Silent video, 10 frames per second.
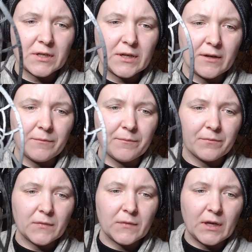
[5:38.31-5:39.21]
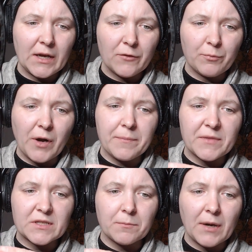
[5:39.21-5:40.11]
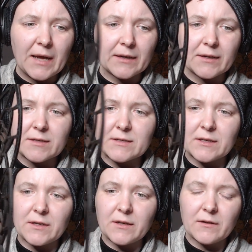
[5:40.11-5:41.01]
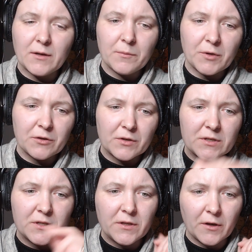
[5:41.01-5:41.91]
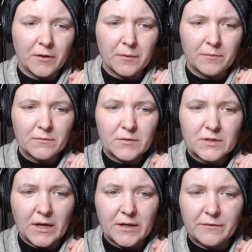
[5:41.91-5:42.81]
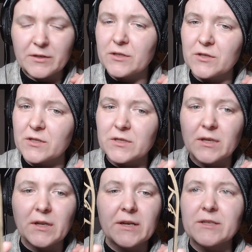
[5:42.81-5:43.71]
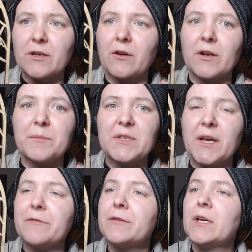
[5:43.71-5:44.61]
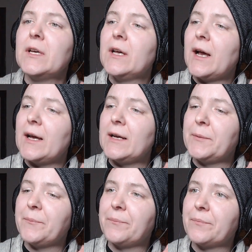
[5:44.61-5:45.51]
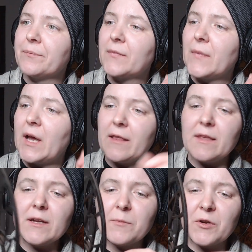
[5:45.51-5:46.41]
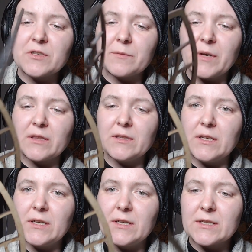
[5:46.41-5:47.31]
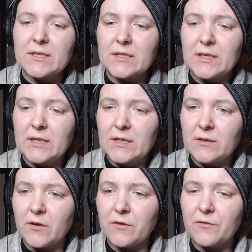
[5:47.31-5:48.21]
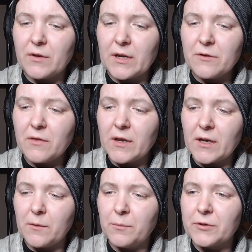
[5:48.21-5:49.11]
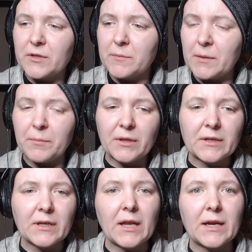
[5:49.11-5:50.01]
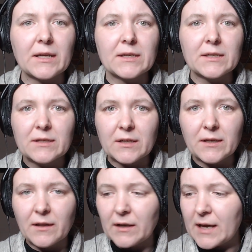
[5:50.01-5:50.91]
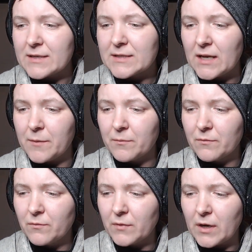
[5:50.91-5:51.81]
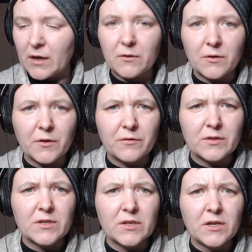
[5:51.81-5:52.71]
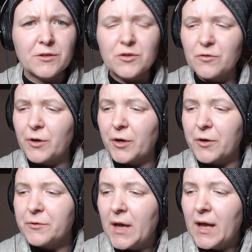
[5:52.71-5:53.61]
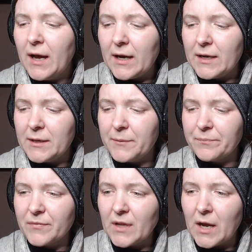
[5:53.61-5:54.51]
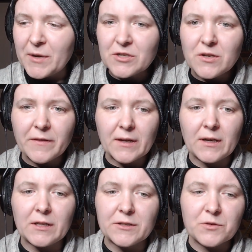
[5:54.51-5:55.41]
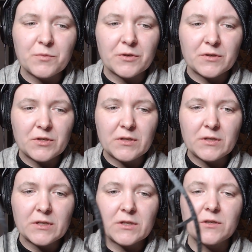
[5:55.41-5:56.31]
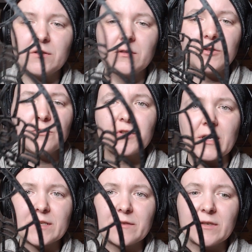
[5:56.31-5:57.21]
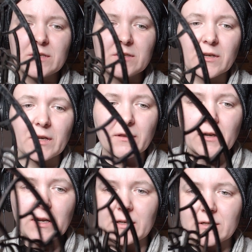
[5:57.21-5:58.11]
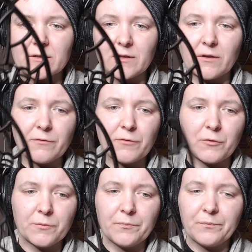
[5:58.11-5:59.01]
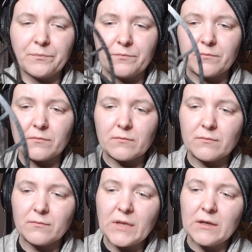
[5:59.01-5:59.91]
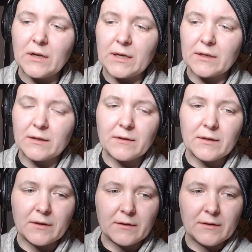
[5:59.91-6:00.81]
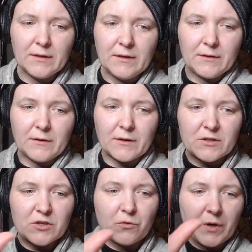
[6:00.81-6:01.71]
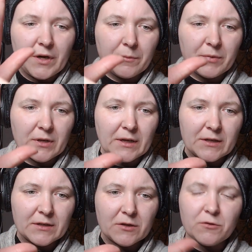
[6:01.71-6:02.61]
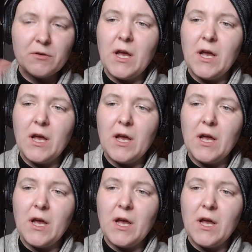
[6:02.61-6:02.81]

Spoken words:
I have primed this in black. It's but you can see the other side of it. It's just a laser cut MDF. I think I'm going to make these. I don't think I'll put them in a building like I did last time. I don't know if it's a year or two ago. I'm actually thinking I'll just put these two sides of these together, like so they'll form like not a square, but like so.